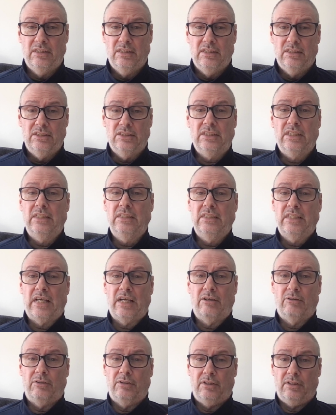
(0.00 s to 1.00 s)

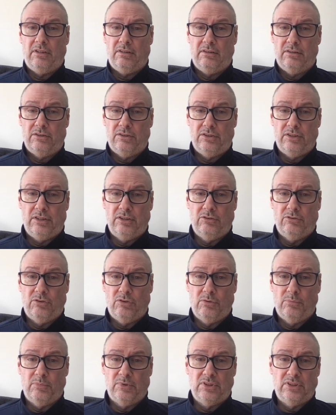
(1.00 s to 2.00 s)
sundowning
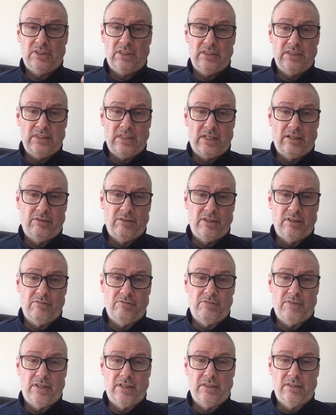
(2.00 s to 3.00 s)
syndrome or sundowning
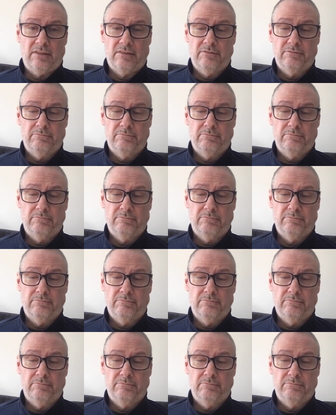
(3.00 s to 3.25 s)
effect,